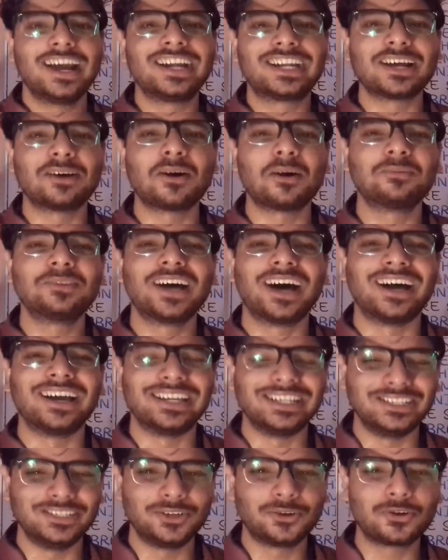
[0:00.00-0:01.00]
In terms of
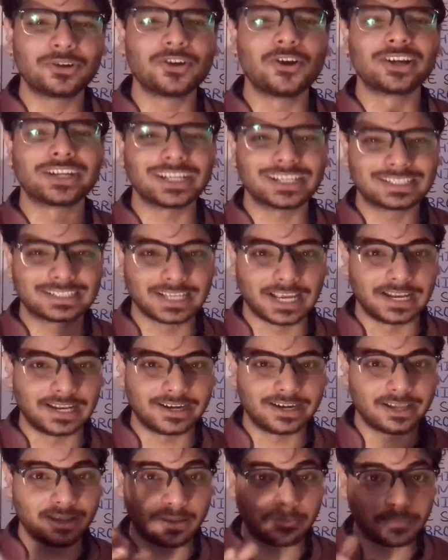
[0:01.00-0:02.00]
the eukaryotic
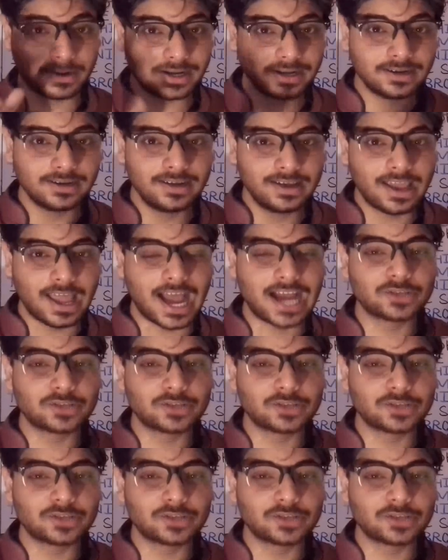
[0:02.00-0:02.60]
cell. Remember?